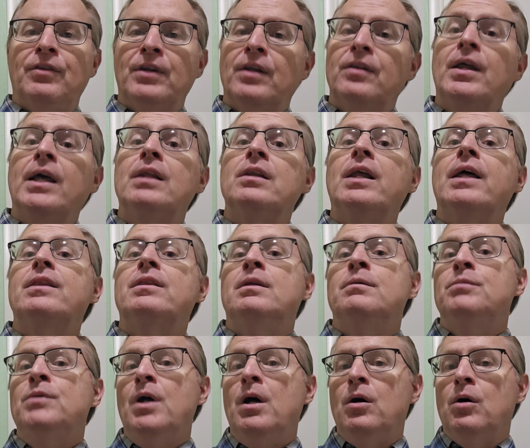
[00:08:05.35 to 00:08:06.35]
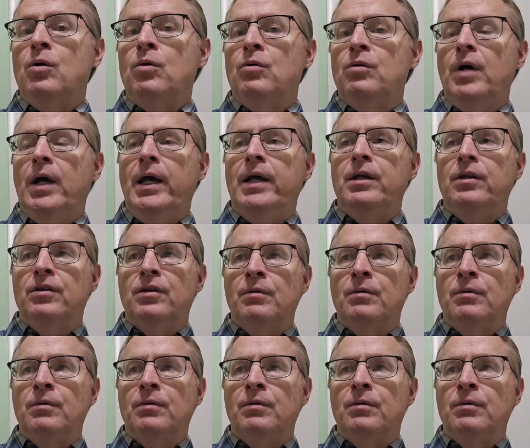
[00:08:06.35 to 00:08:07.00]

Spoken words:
they let them know, hey,